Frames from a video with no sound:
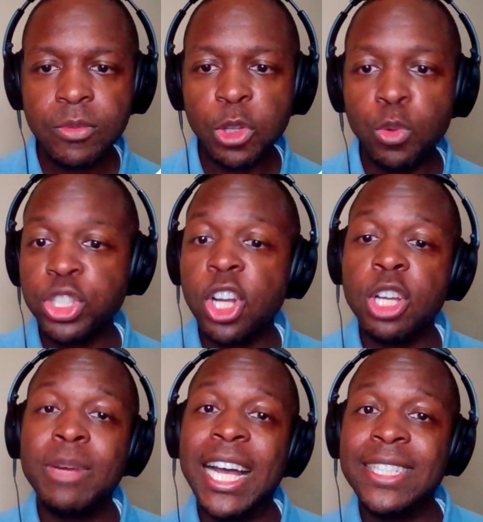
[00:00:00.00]
We're talking
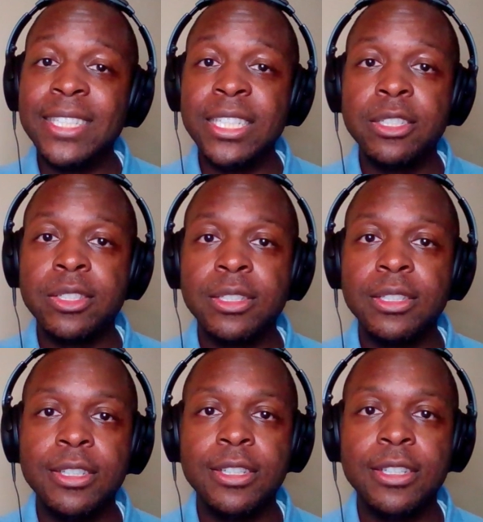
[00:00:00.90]
about ideas
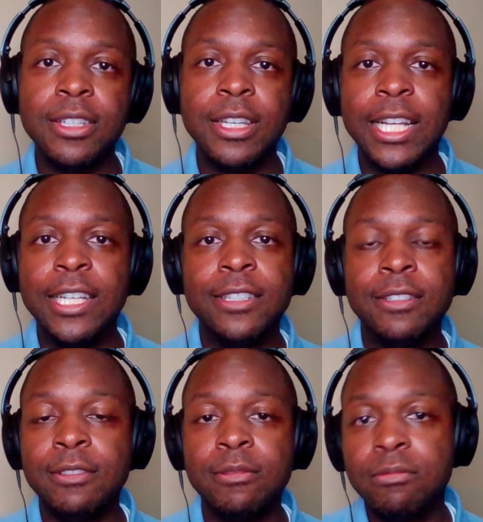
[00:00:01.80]
and